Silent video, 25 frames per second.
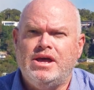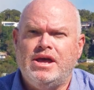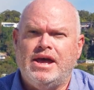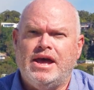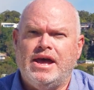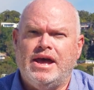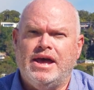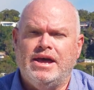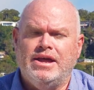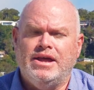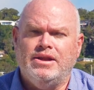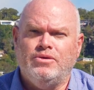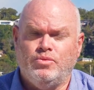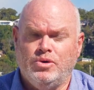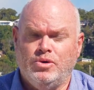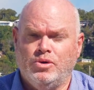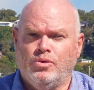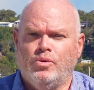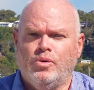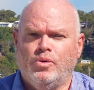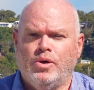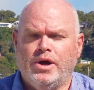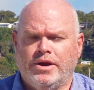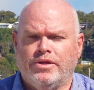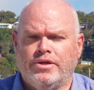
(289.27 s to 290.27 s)
And we were
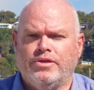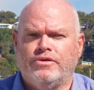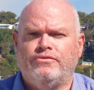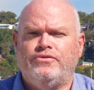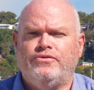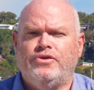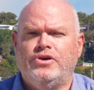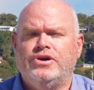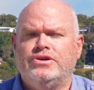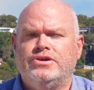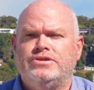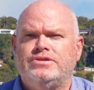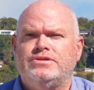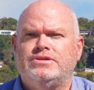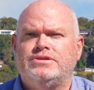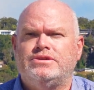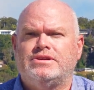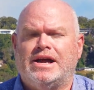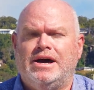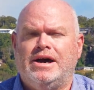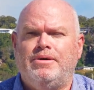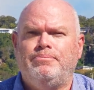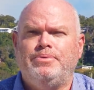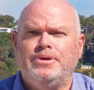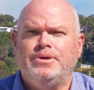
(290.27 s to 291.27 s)
one of the first
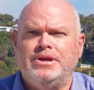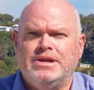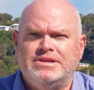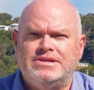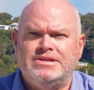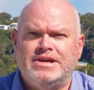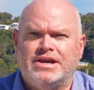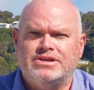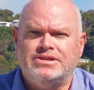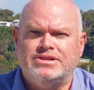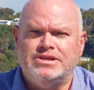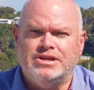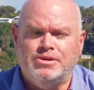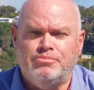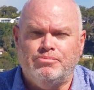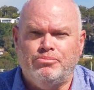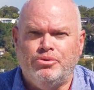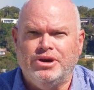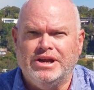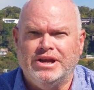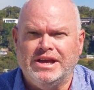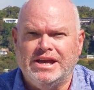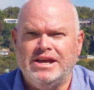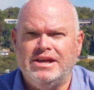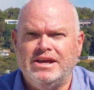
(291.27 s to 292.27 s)
companies actually to
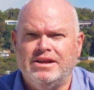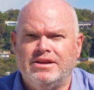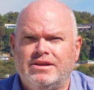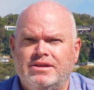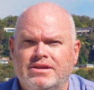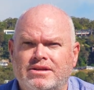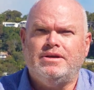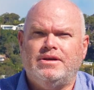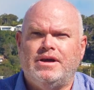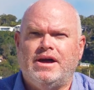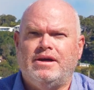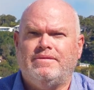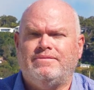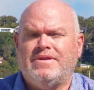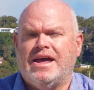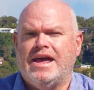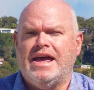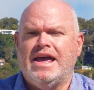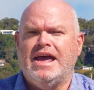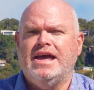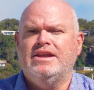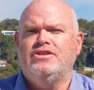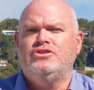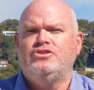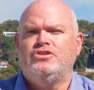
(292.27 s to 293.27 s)
bring in a
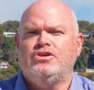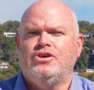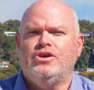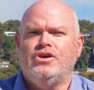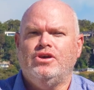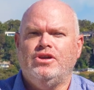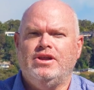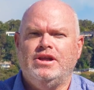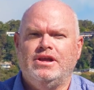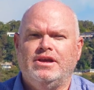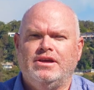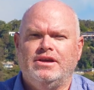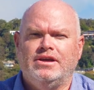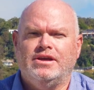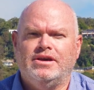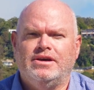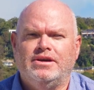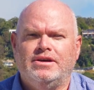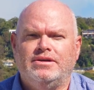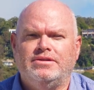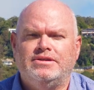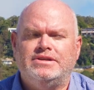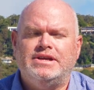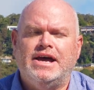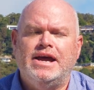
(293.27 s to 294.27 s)
head-turning
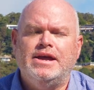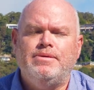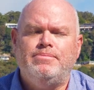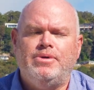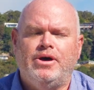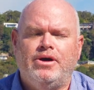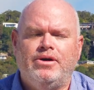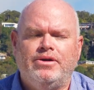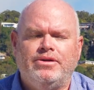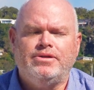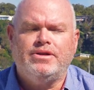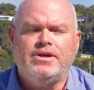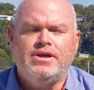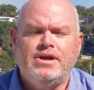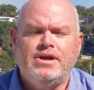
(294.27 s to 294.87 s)
day boat.